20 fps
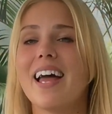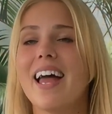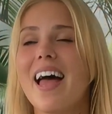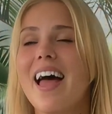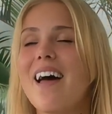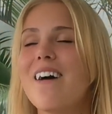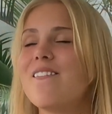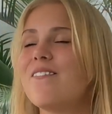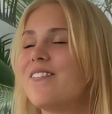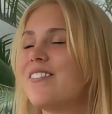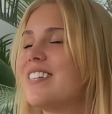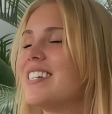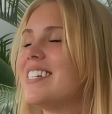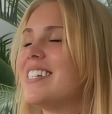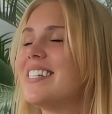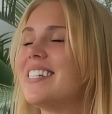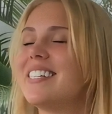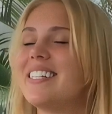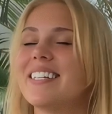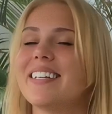every
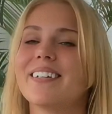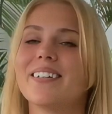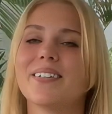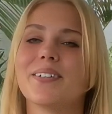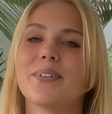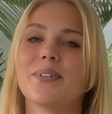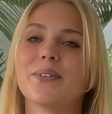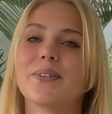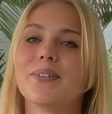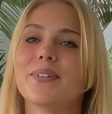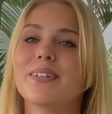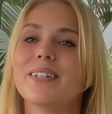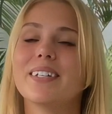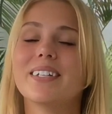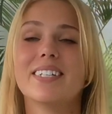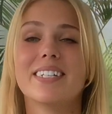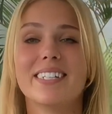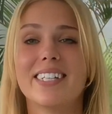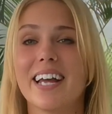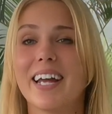single
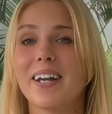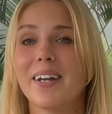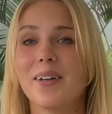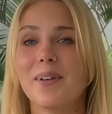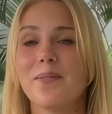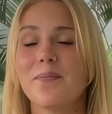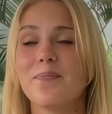day.